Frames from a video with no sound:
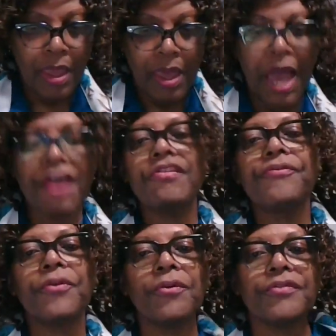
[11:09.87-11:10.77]
I
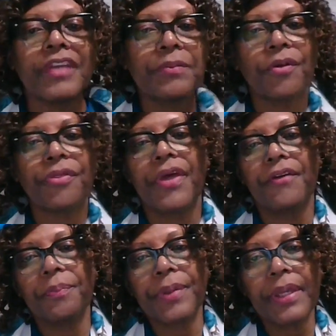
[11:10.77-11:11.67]
refused
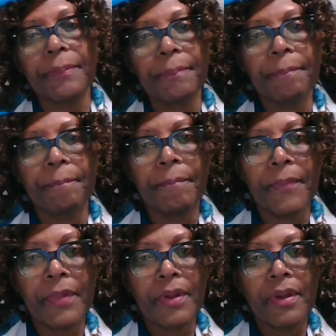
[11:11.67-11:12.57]
chemotherapy
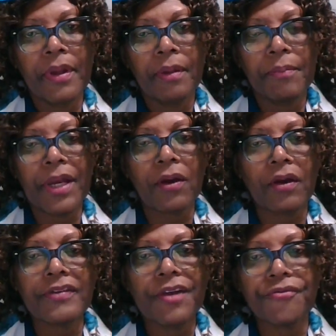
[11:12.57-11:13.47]

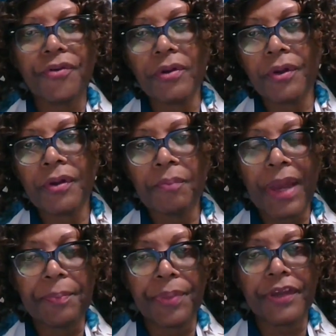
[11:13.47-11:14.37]
because I followed
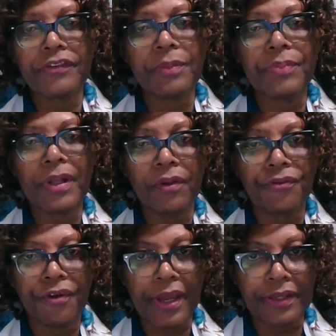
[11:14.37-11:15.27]
my Patient Bill of
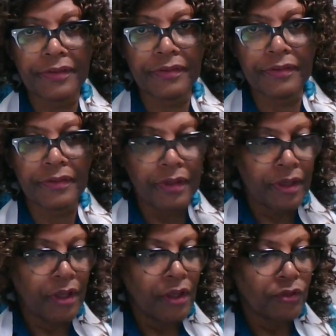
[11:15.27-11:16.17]
Rights.
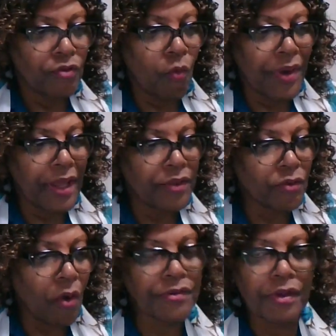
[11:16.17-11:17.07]
So when I
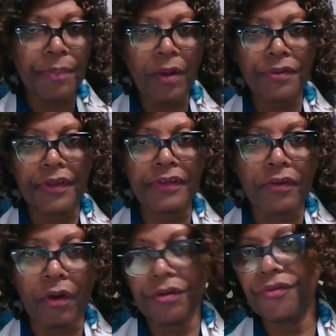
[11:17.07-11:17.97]
talked about this
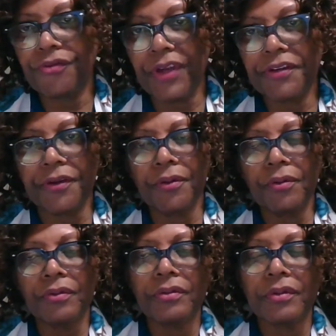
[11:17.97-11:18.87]
on a
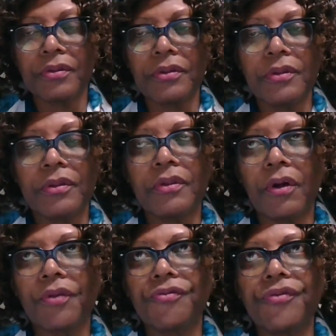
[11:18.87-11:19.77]
video
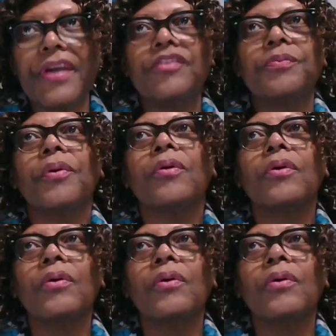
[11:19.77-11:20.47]
on Facebook,